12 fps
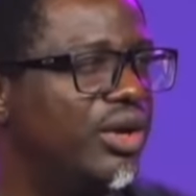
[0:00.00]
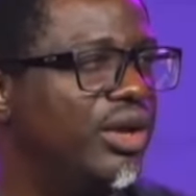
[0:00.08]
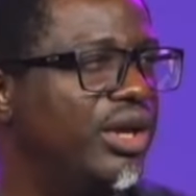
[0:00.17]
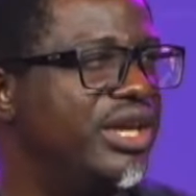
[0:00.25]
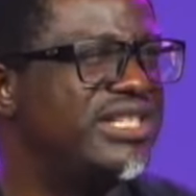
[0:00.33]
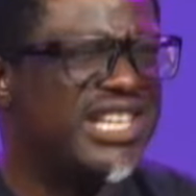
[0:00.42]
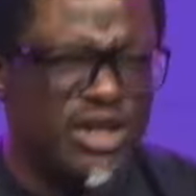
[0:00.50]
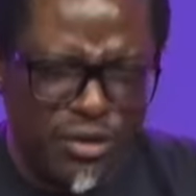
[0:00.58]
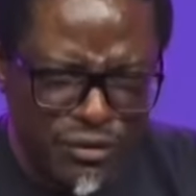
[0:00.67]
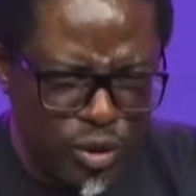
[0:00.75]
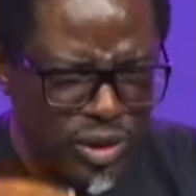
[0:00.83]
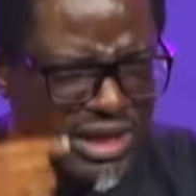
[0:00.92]
Instead of
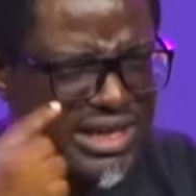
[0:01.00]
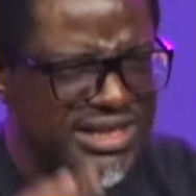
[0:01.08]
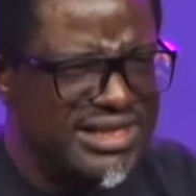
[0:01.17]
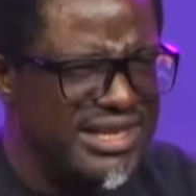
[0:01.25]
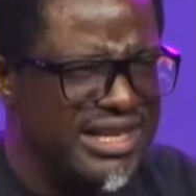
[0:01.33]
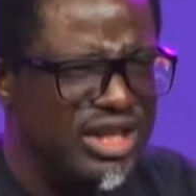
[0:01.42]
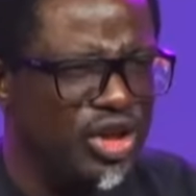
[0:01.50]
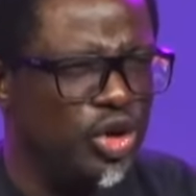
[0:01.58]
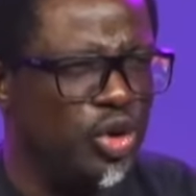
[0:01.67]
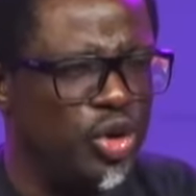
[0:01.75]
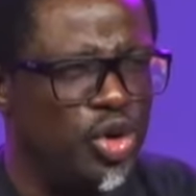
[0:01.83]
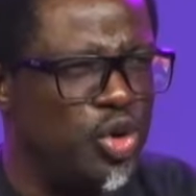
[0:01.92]
you listening,
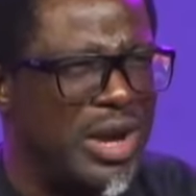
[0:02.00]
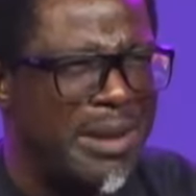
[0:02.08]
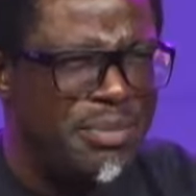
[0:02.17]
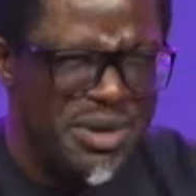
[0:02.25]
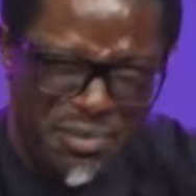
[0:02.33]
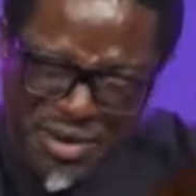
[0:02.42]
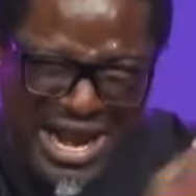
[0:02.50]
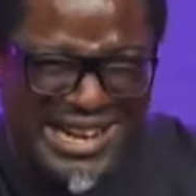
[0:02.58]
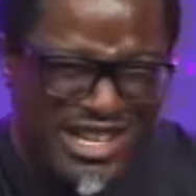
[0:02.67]
you are preparing